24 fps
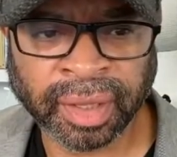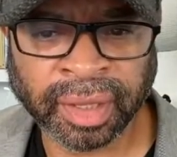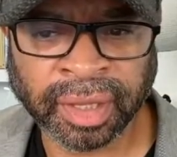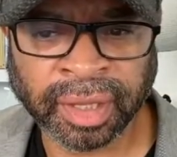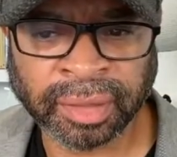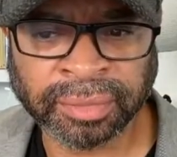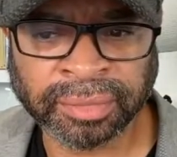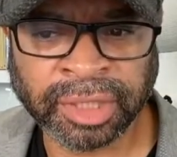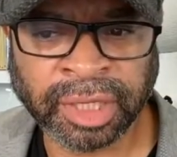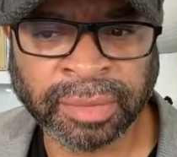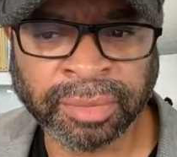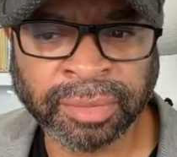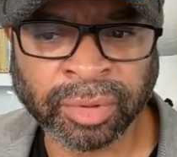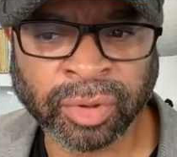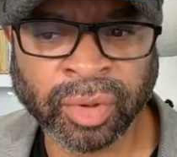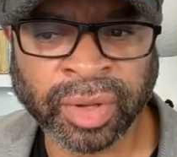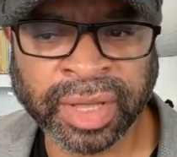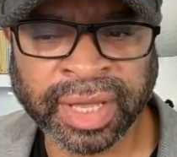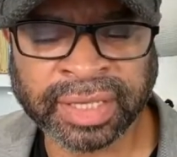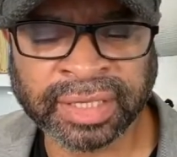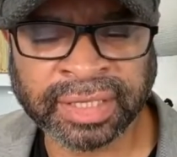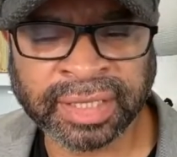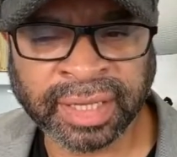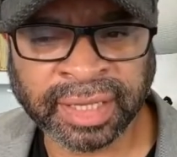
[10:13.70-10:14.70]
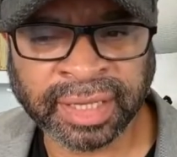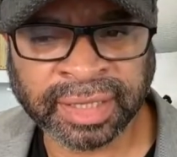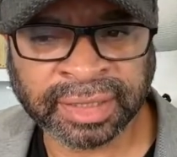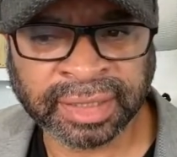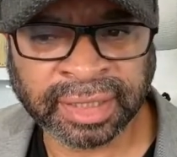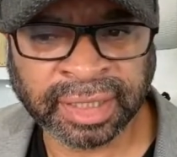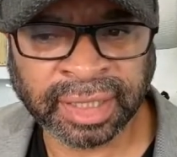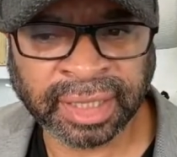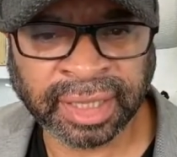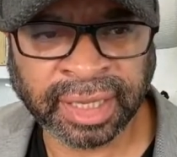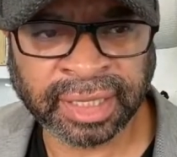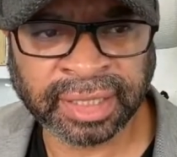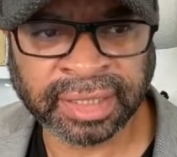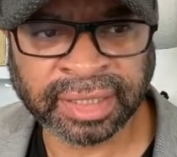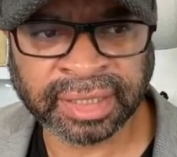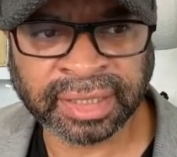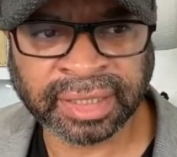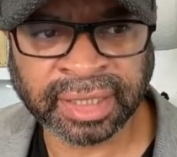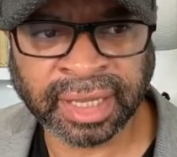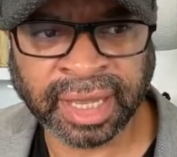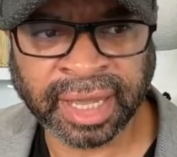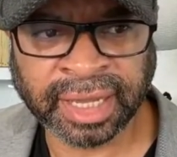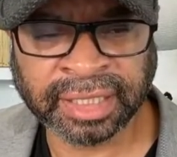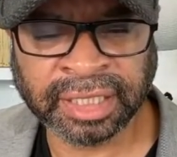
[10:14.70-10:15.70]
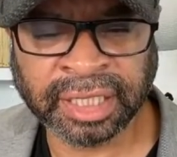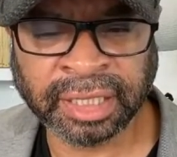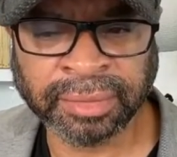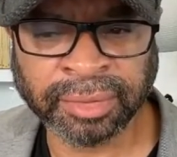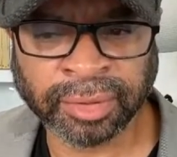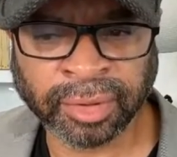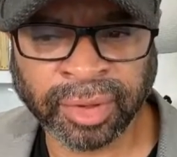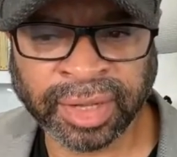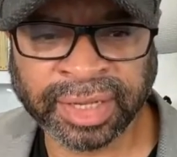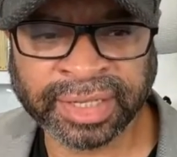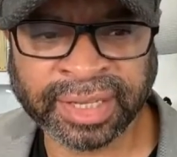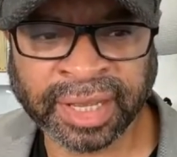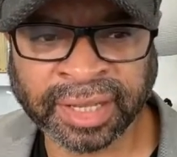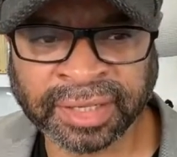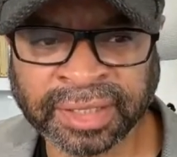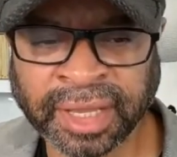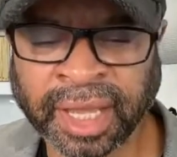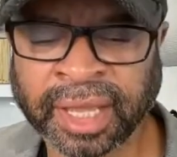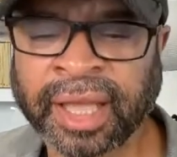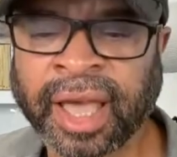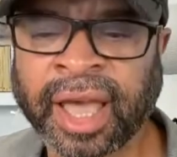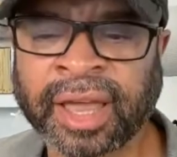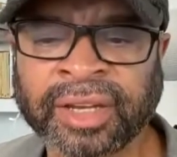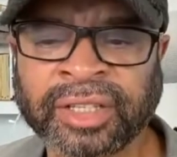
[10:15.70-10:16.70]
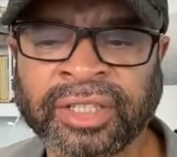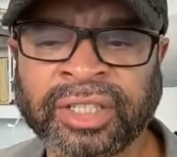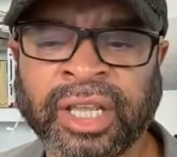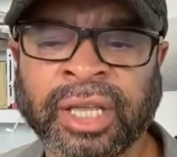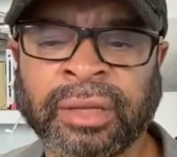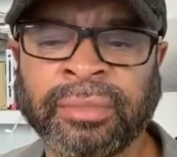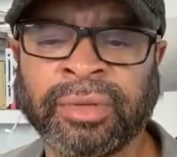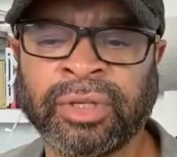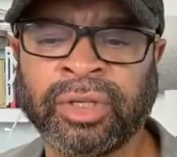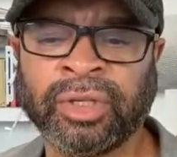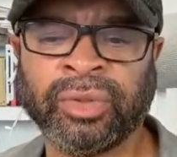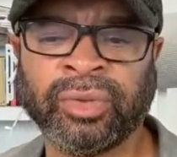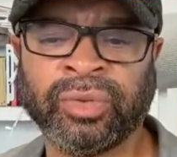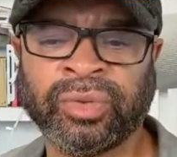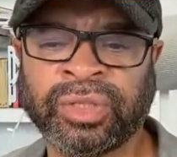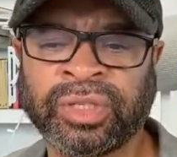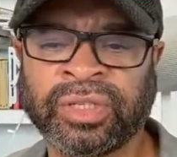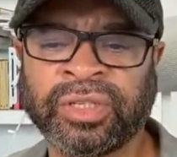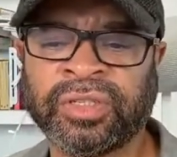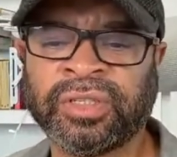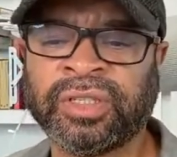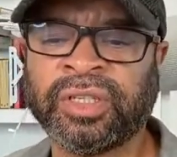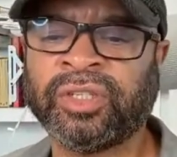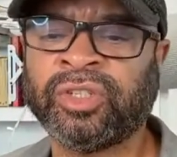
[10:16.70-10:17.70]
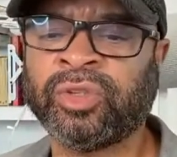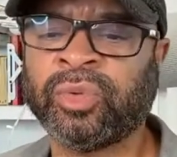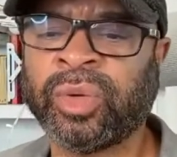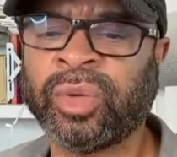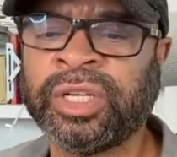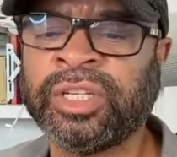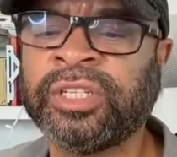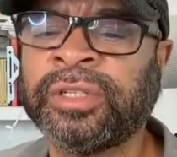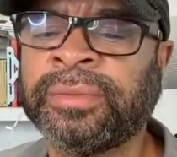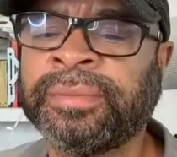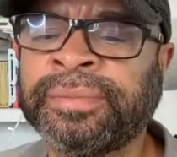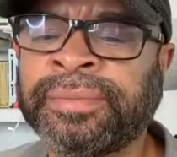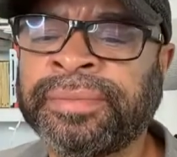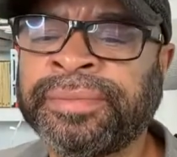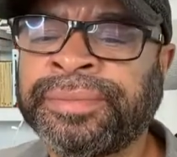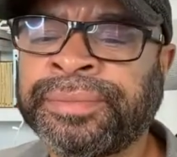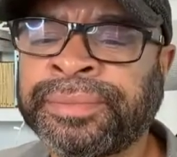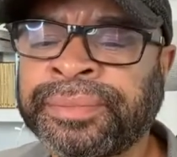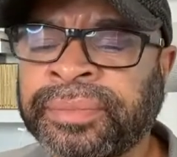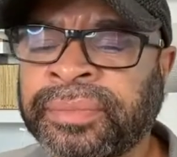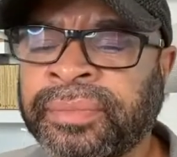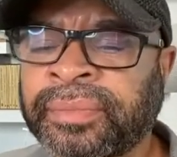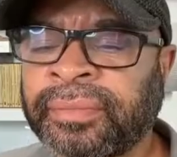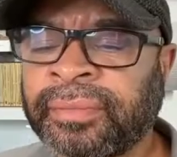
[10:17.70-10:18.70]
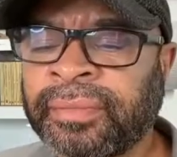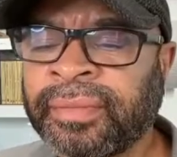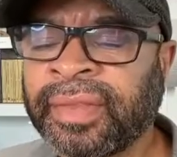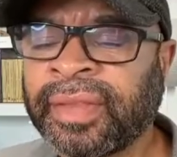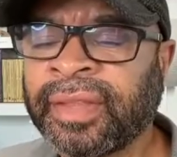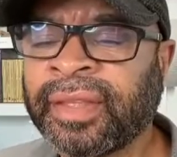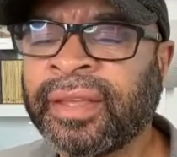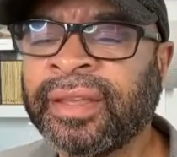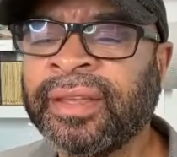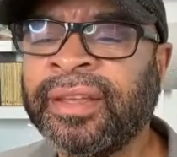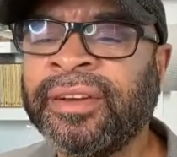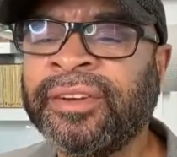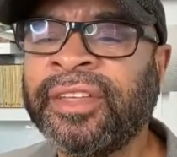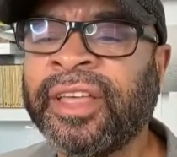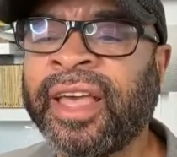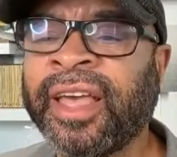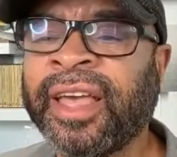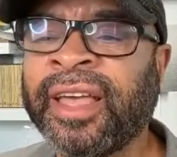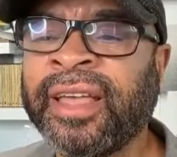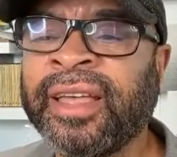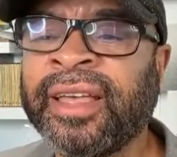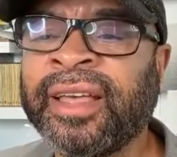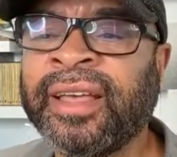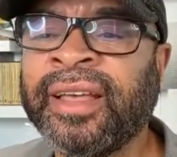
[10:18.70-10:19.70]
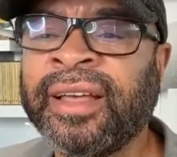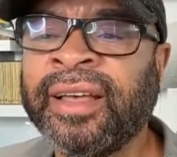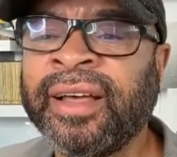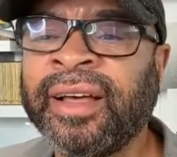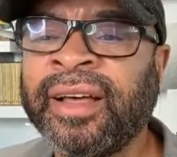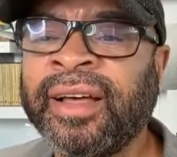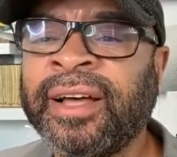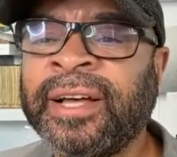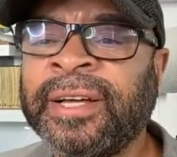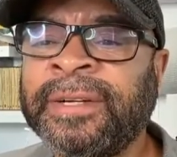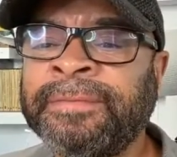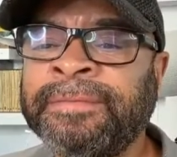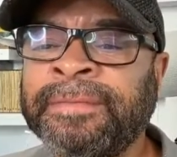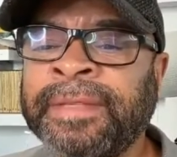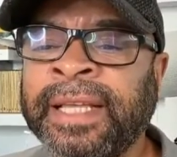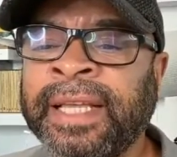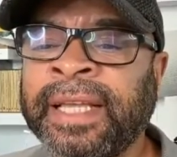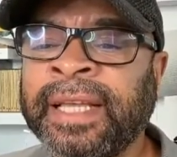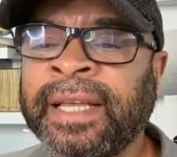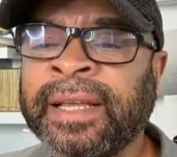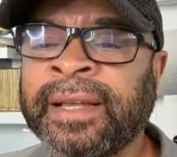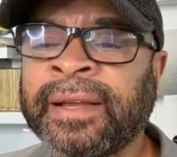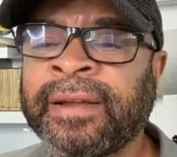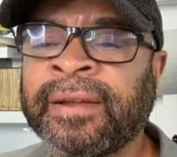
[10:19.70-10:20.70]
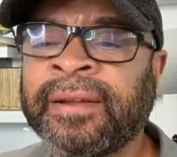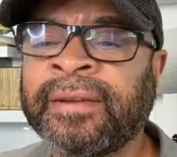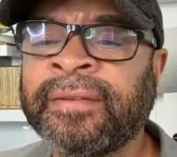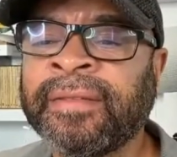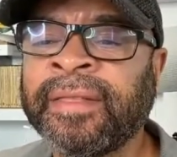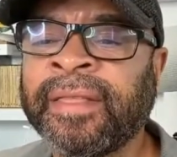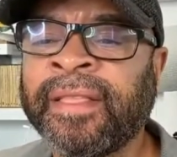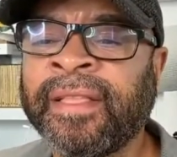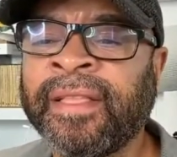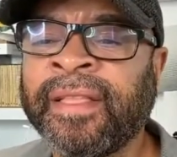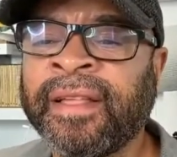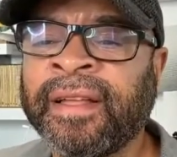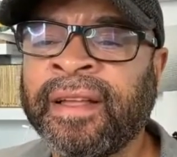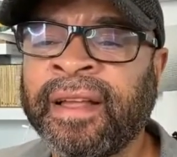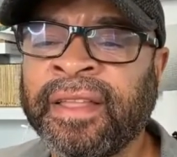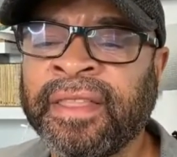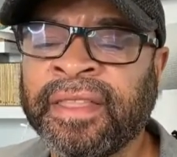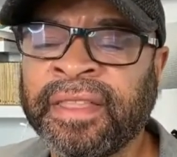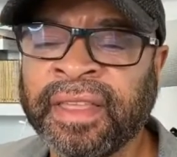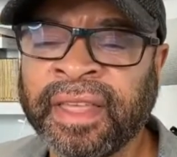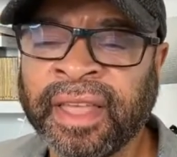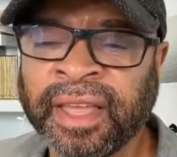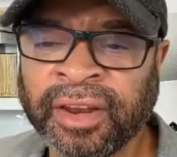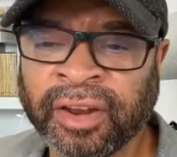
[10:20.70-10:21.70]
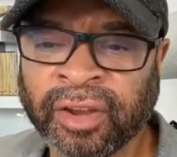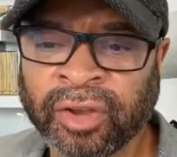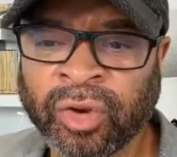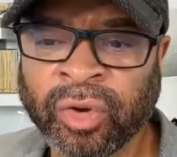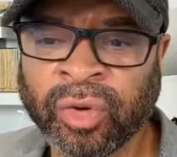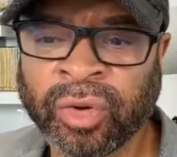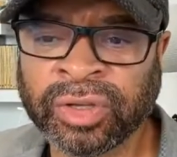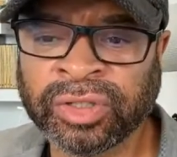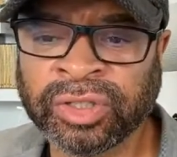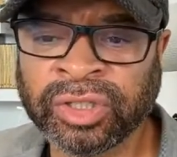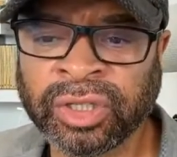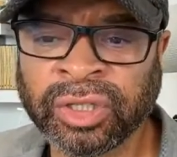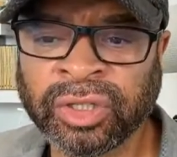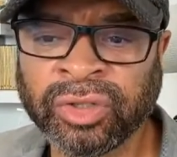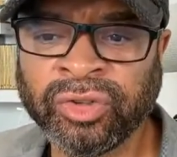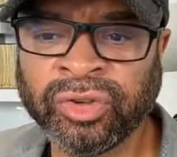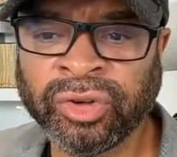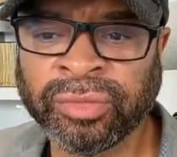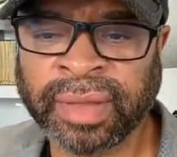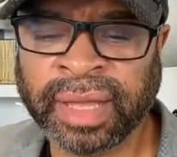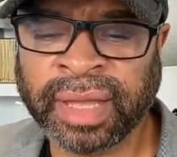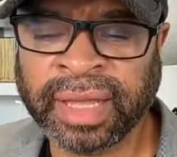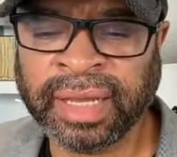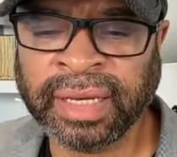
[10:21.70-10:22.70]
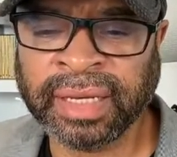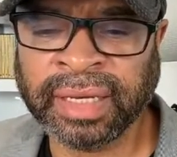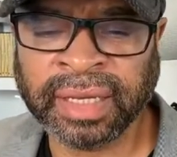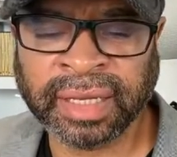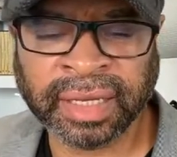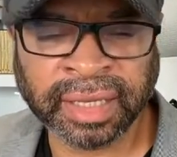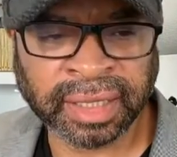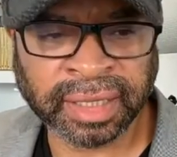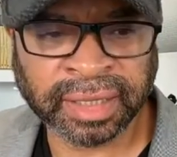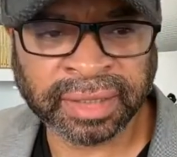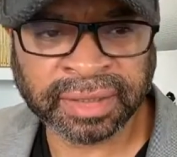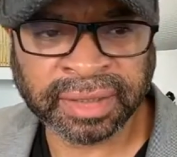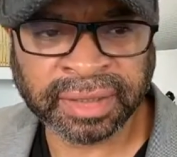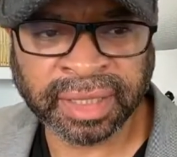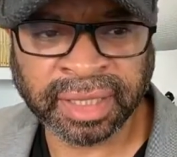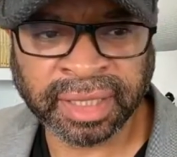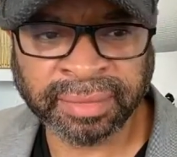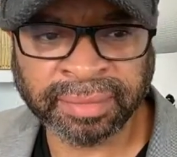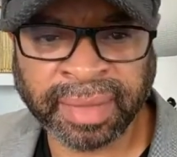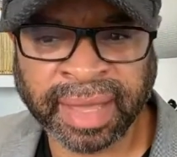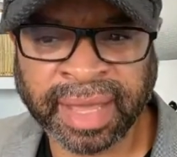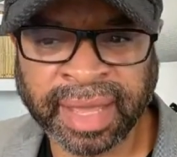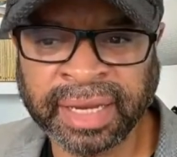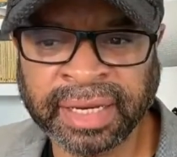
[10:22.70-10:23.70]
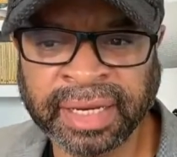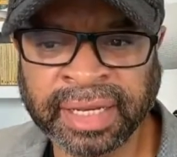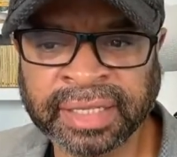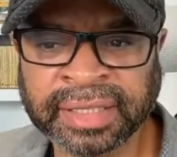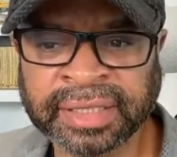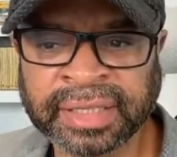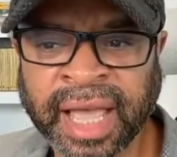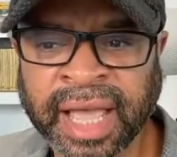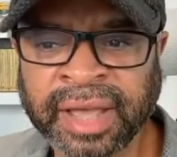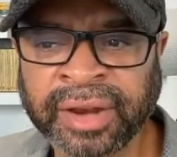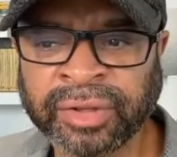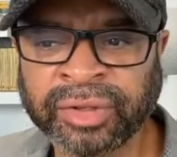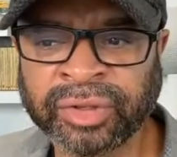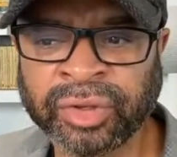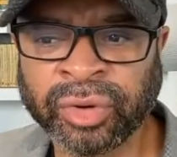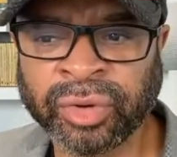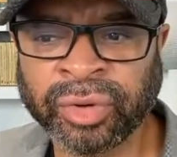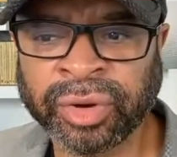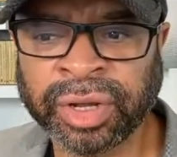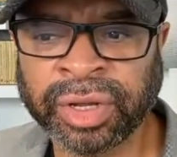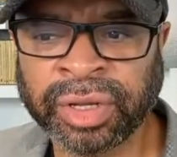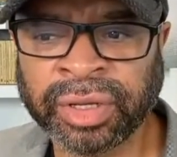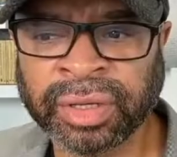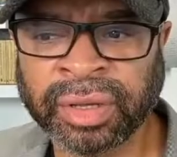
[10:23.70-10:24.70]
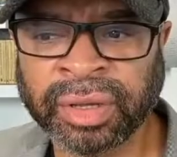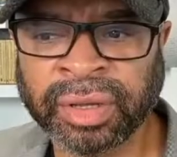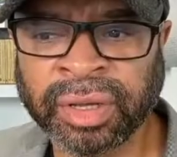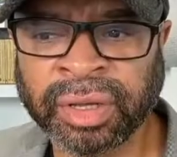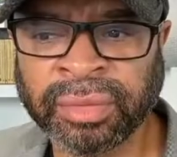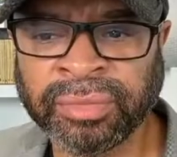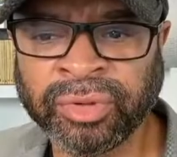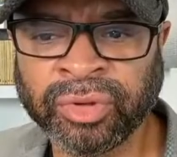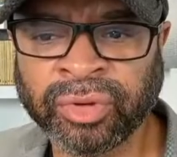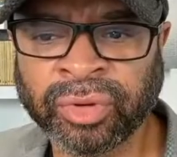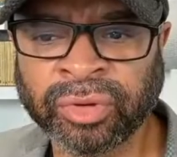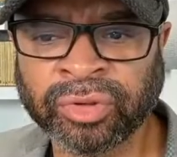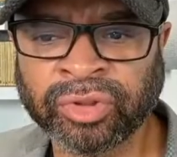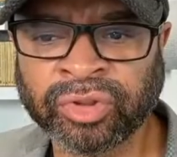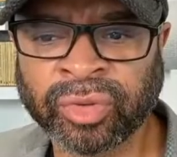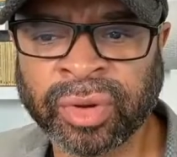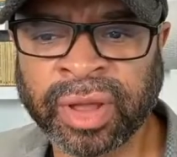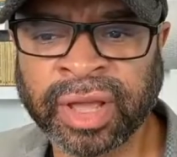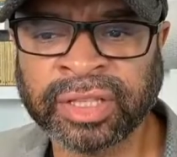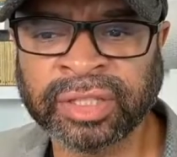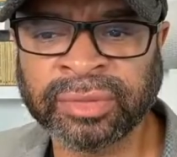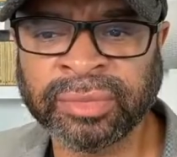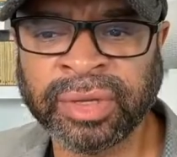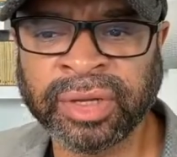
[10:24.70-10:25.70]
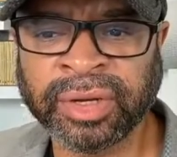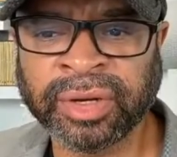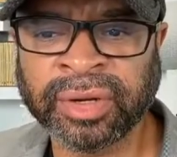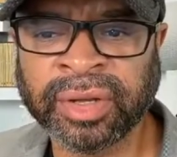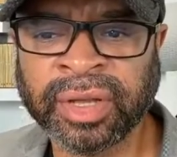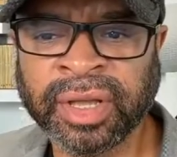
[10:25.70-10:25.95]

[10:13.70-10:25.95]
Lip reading: typical atypical antipsychotics can be used in this situation. Okay, here, and then of course glutamate is the main excitatory neurotransmitter,